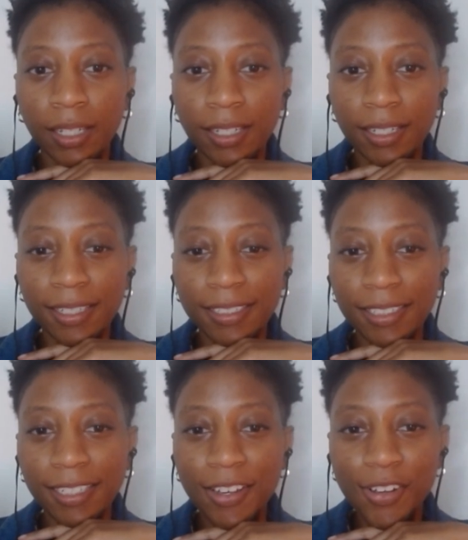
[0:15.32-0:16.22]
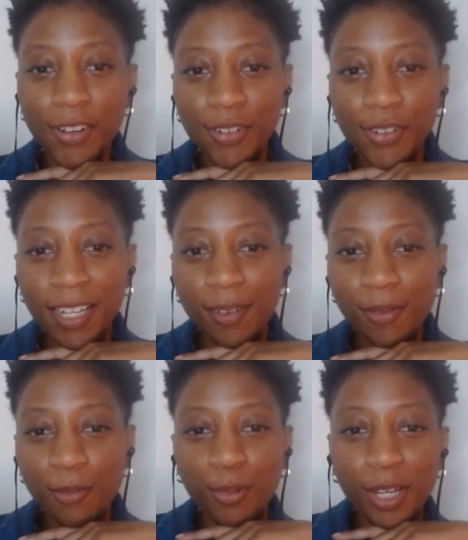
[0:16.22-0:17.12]
Hello
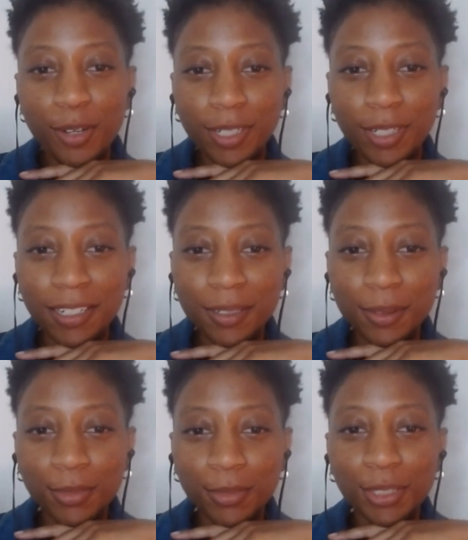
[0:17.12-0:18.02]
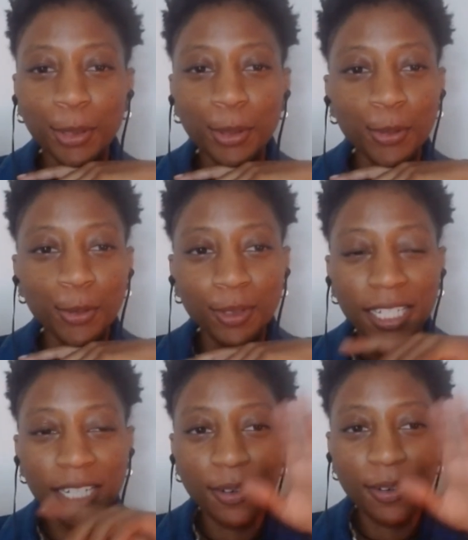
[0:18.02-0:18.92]
and welcome to the
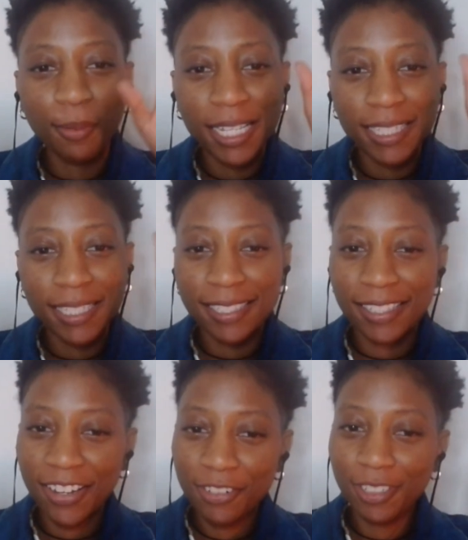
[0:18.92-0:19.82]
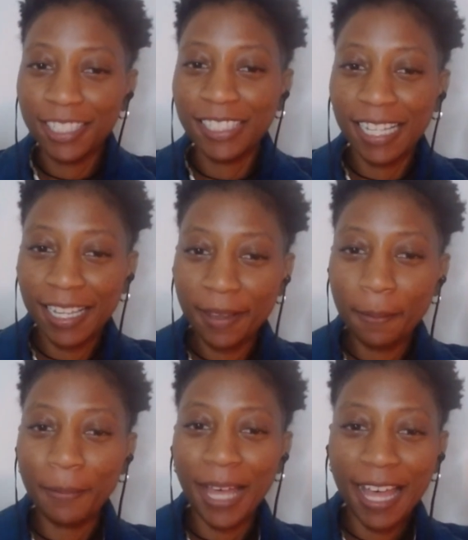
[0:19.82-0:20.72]
Oasis 13
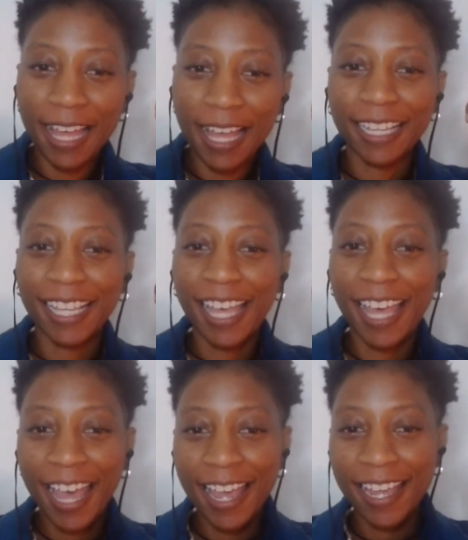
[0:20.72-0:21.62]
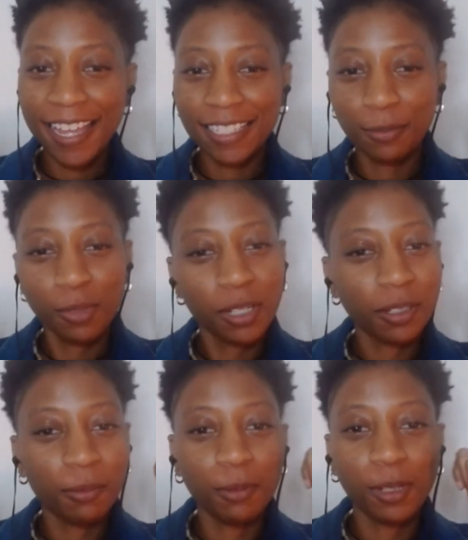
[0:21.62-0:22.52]
podcast.
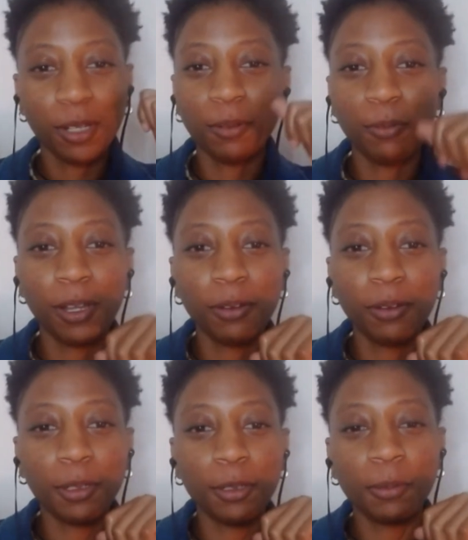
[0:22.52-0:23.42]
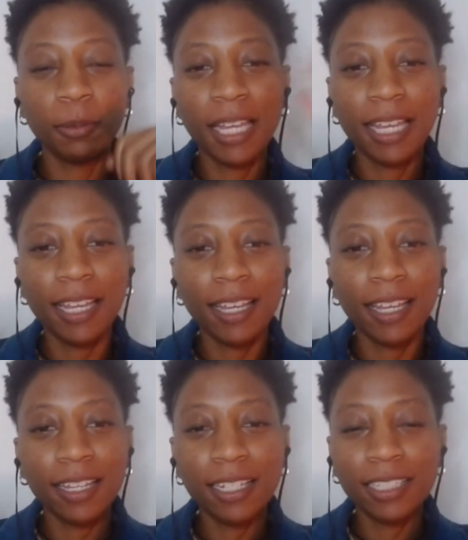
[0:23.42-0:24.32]
Welcome.
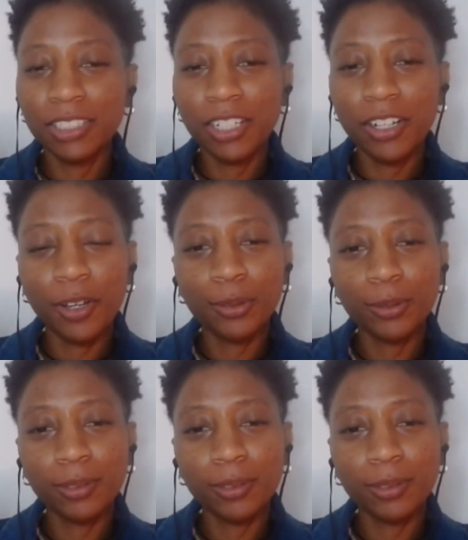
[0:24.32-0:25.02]
It's your host,